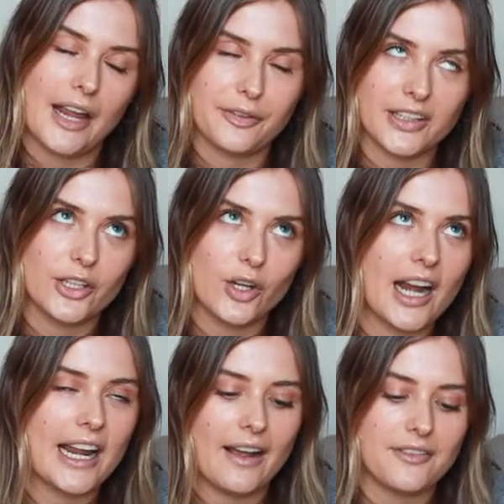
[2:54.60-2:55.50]
I feel like you
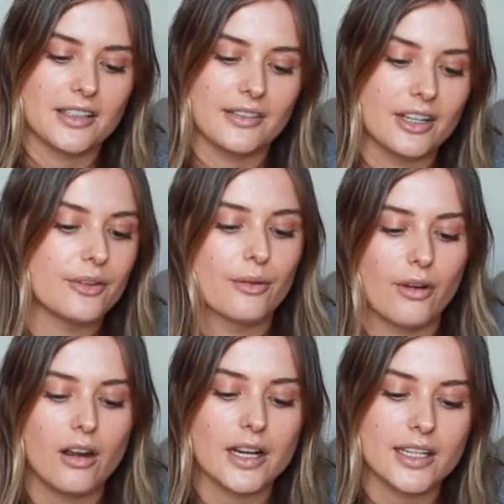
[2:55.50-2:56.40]
kind of have to live under a
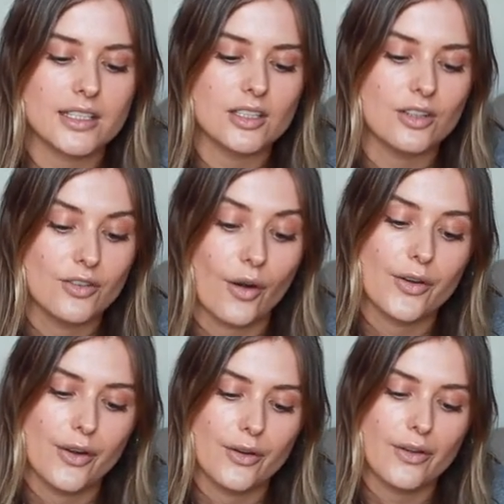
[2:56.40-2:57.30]
rock to
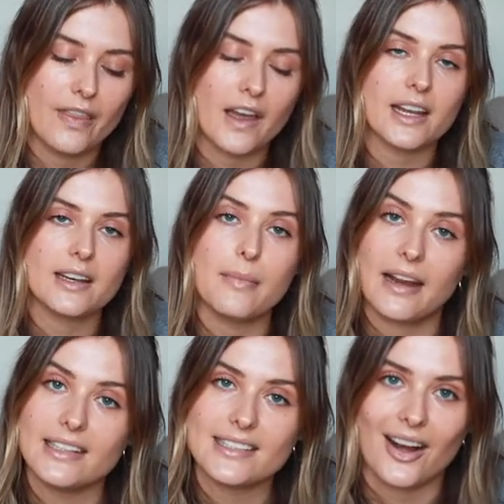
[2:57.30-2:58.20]
not know that
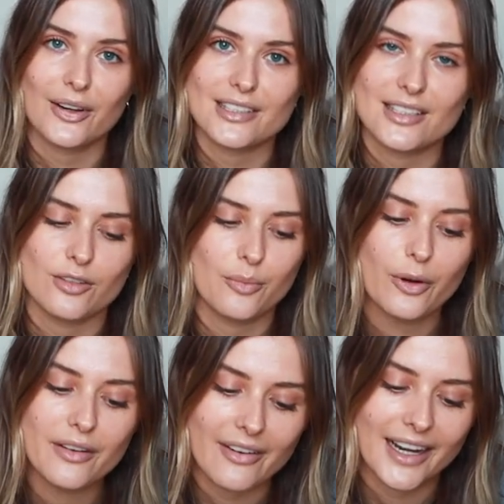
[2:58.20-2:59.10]
Miley Cyrus's new
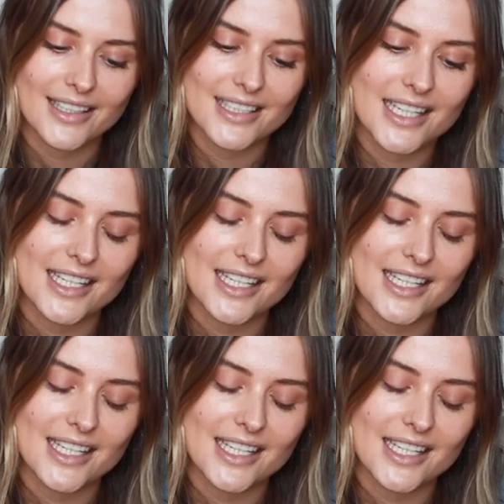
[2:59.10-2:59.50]
boyfriend